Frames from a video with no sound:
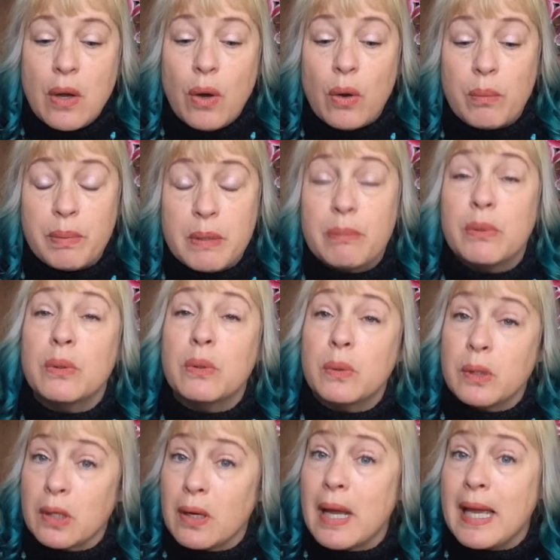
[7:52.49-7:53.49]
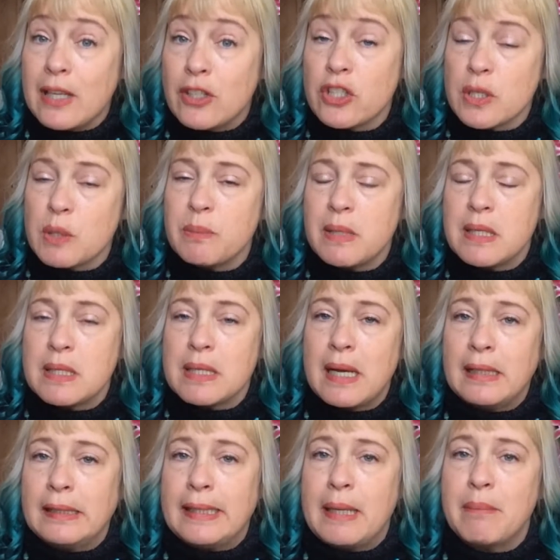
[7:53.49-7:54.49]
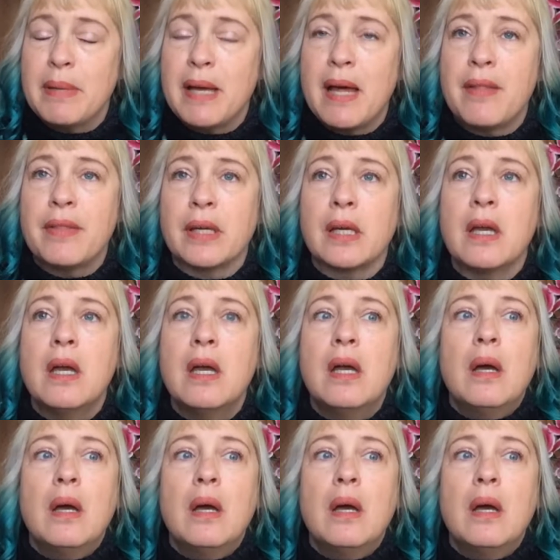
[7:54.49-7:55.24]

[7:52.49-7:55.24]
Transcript: or people who are HSPs, highly empathic,